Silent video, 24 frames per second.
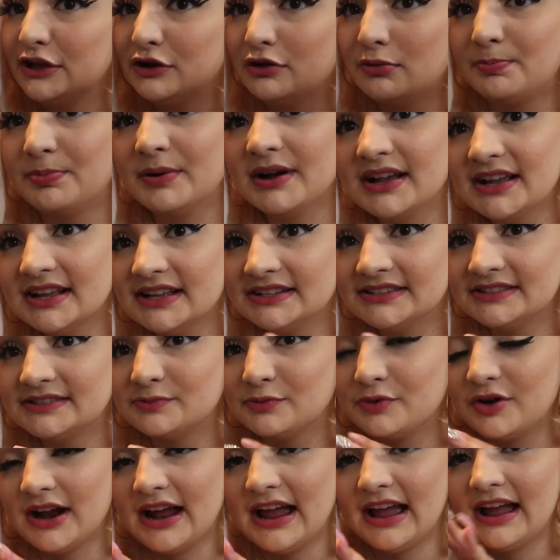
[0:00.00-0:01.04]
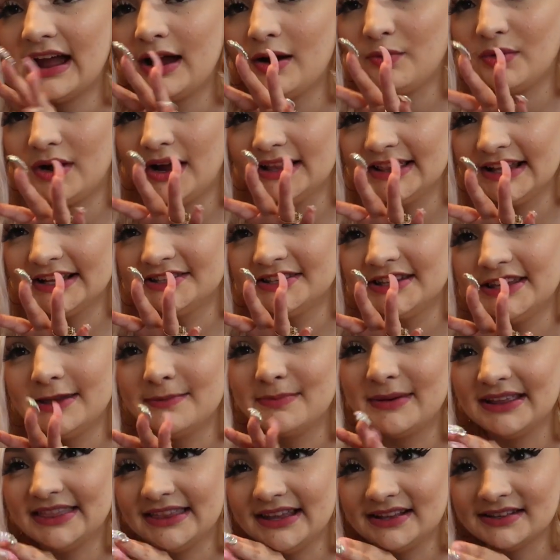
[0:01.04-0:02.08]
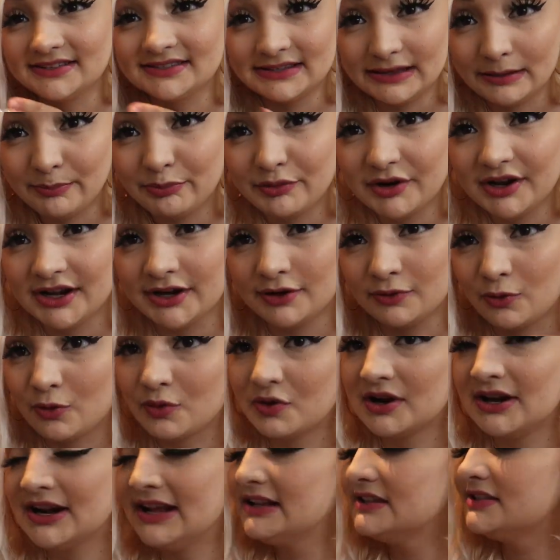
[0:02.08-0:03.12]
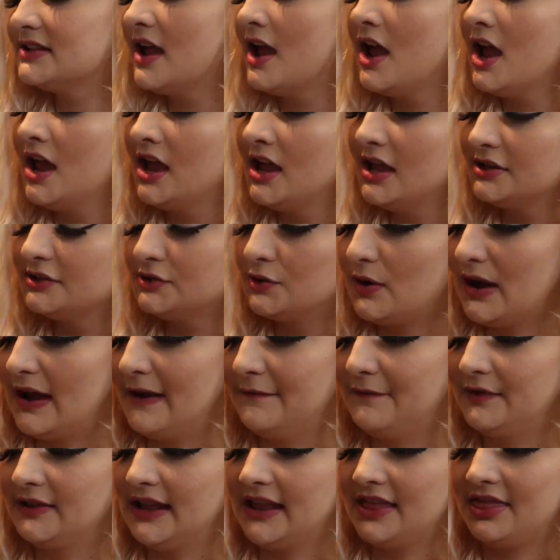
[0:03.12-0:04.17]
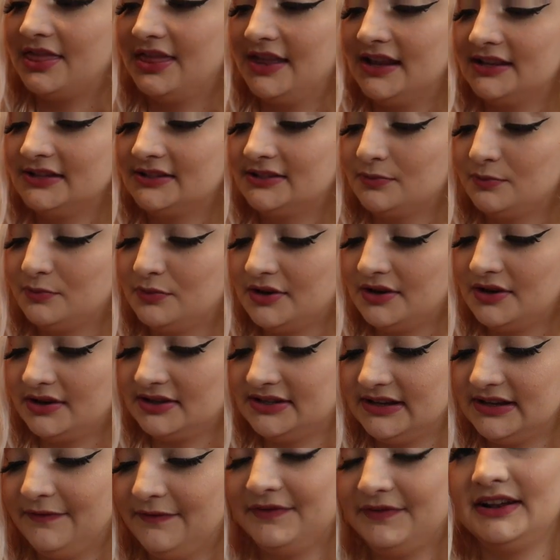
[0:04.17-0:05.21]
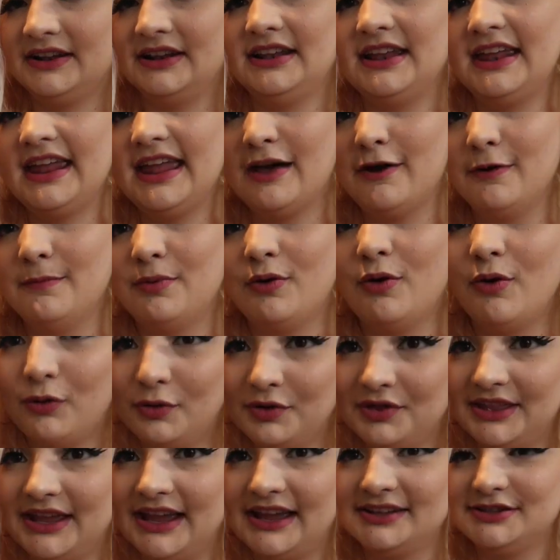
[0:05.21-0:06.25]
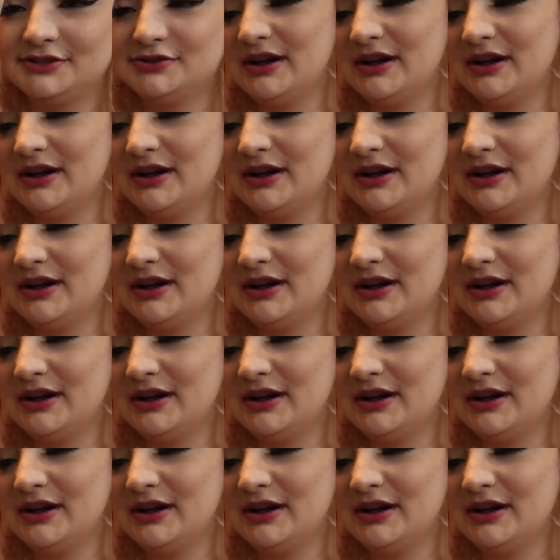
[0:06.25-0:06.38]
little buckets where I, I, I like to keep my things separate and organized so i feel like this would definitely help hold that